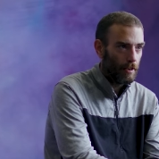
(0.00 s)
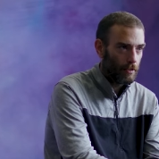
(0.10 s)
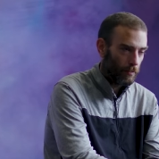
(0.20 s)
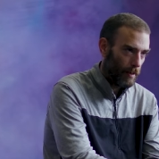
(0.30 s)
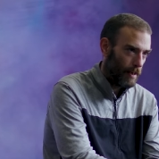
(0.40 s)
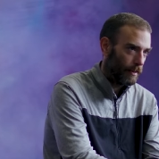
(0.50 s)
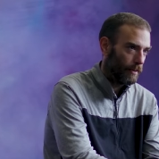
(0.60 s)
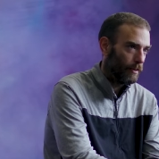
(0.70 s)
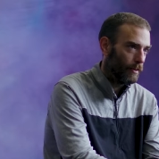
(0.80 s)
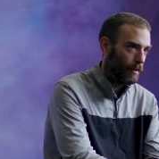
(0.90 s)
training
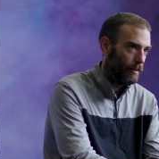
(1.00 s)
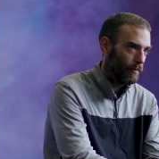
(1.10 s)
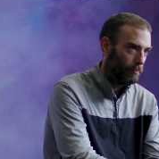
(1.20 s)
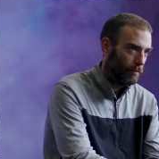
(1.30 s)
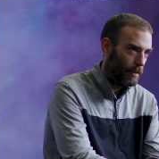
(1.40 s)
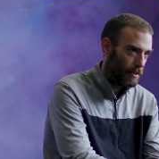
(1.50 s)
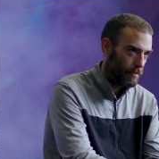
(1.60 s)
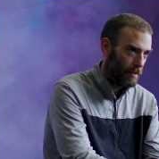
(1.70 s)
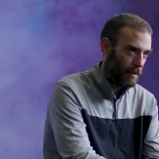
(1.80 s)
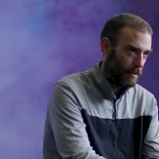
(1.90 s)
your uh,
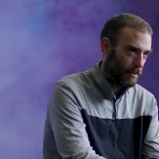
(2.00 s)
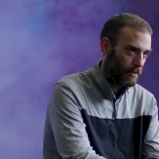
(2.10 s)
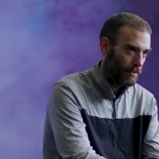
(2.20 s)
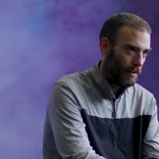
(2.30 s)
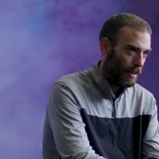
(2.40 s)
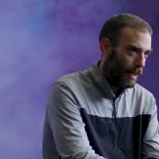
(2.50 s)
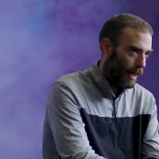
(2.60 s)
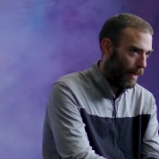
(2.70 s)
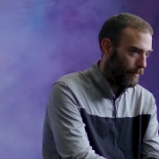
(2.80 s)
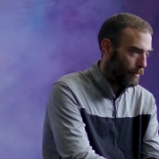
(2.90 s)
replacements,
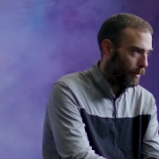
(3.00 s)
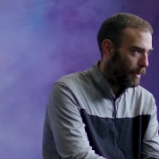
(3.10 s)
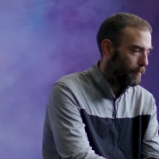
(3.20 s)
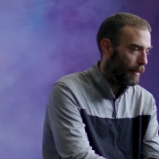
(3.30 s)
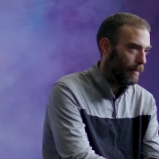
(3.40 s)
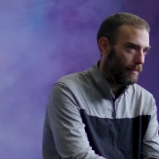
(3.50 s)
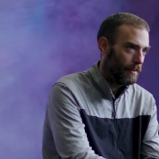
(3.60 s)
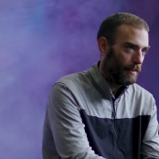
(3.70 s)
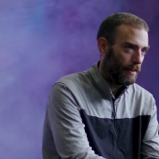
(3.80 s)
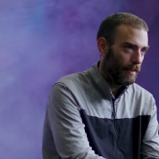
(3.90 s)
having to worry about
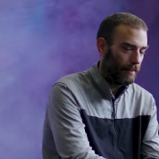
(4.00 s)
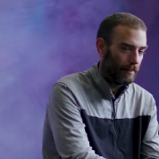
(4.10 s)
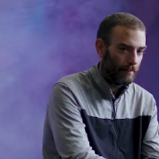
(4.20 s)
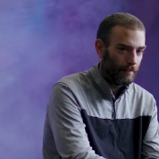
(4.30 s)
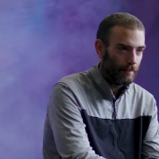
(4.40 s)
the,